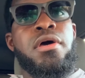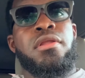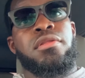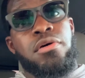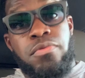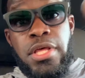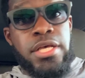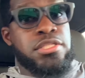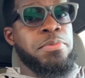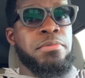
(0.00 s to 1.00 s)
The little
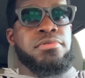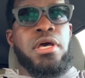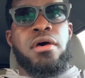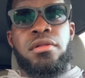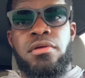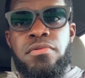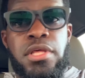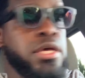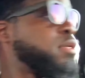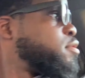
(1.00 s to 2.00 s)
things, as people say, all the little
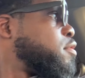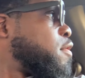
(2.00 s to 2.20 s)
things.